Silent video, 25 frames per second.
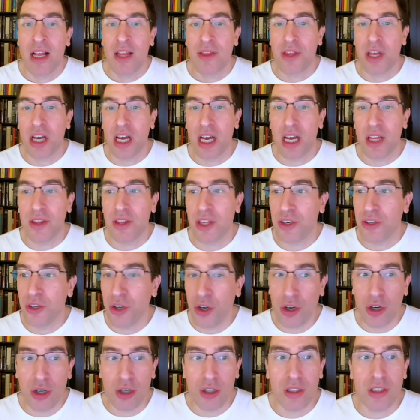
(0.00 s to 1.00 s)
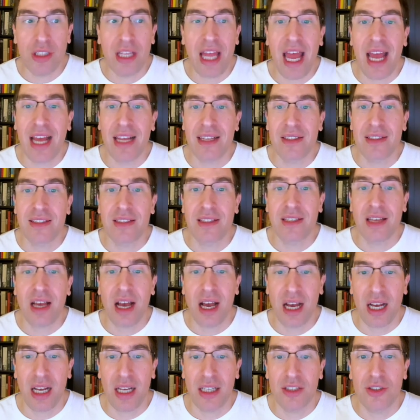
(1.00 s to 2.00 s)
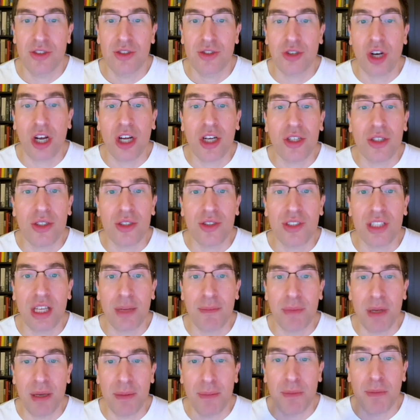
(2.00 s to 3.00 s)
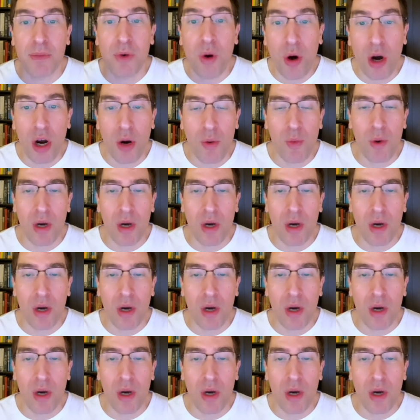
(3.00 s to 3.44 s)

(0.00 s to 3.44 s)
the neural net struggles a bit more,